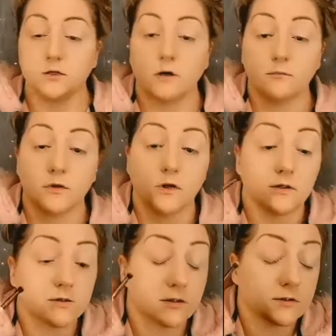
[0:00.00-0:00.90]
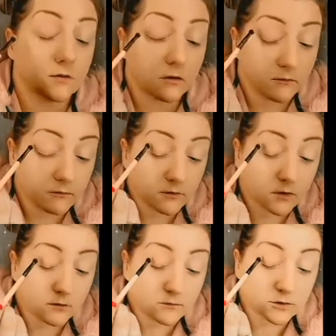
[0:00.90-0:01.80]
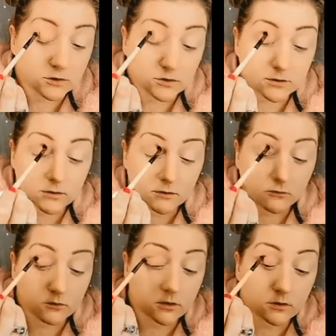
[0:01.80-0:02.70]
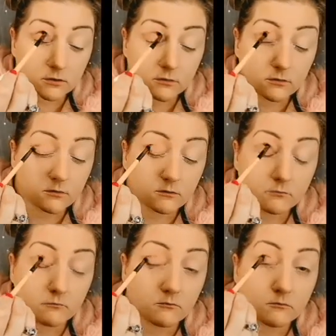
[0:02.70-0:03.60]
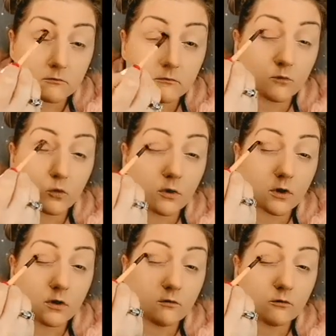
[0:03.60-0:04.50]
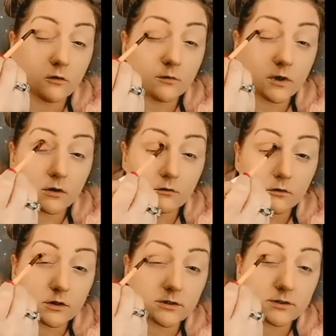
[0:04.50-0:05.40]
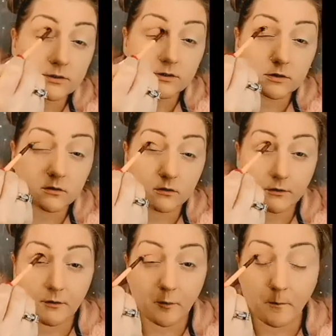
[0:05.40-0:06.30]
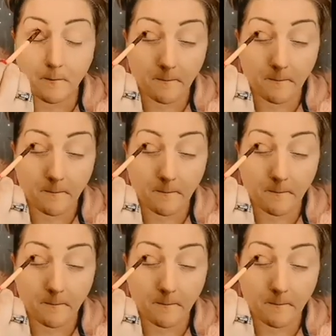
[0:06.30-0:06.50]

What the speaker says: Tap the excess off, and I'm just going right where my crease is here.